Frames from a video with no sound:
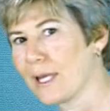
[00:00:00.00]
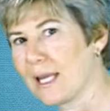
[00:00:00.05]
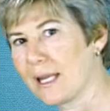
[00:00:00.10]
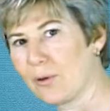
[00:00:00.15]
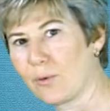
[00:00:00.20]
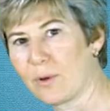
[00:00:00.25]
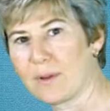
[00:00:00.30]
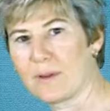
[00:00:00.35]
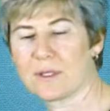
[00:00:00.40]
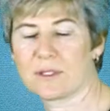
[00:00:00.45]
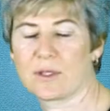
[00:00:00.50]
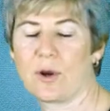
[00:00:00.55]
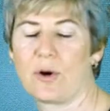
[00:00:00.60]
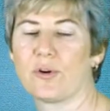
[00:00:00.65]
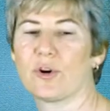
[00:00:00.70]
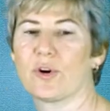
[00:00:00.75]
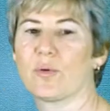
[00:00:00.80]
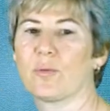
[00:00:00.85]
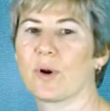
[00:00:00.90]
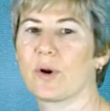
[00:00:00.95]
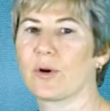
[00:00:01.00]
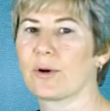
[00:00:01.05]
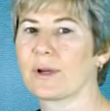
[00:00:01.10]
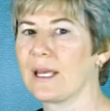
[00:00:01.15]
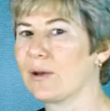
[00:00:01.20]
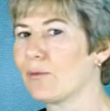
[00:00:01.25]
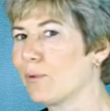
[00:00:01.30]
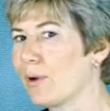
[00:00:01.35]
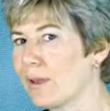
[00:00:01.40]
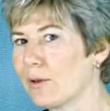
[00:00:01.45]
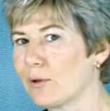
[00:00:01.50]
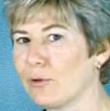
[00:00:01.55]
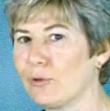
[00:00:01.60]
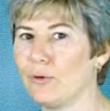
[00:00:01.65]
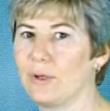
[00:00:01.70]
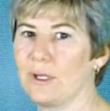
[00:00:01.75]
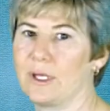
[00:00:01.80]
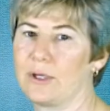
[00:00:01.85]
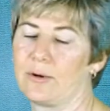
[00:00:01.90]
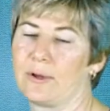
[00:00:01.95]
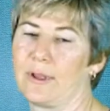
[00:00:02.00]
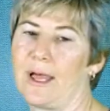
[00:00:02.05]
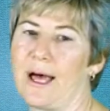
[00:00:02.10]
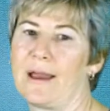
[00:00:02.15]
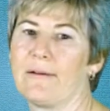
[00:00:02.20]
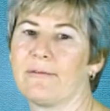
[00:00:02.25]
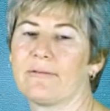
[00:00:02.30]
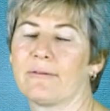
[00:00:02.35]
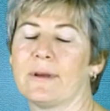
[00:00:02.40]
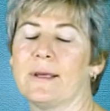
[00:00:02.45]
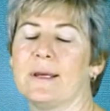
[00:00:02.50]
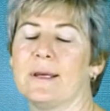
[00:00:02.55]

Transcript: getting rid of the soda, or getting rid of the gluten in your life.